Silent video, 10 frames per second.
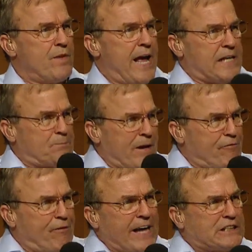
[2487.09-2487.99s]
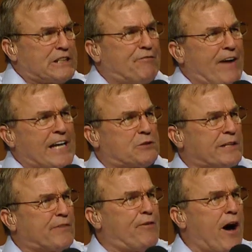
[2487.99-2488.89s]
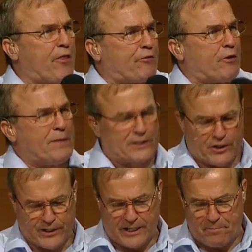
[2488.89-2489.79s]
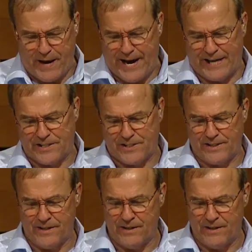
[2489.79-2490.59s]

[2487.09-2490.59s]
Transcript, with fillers: has been face to face with the Father from eternity past.